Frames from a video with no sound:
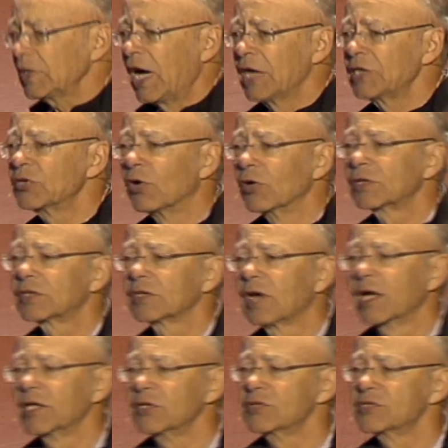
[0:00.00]

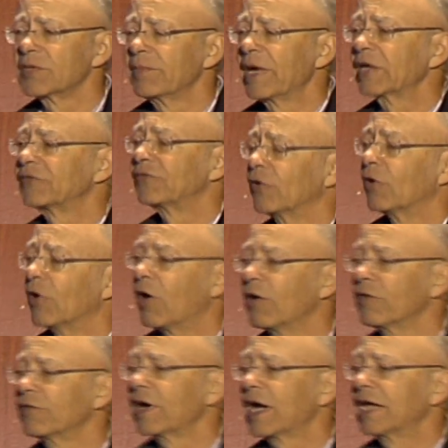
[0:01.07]
I used the metaphor
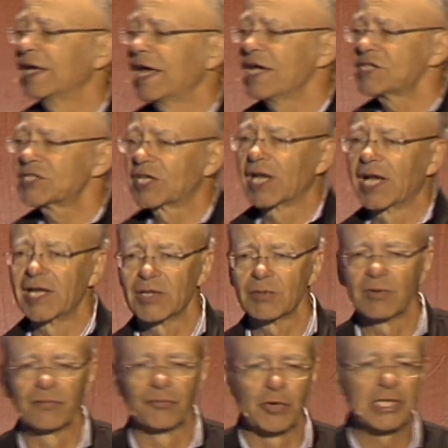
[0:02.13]
of an
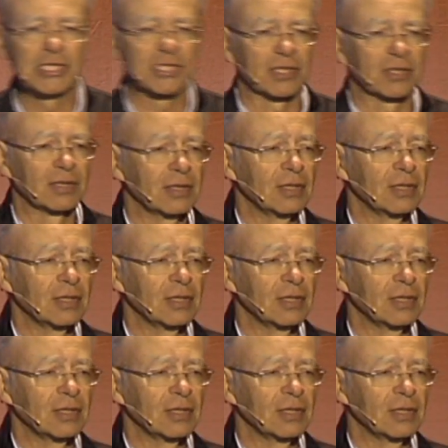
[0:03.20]
escalator of reason.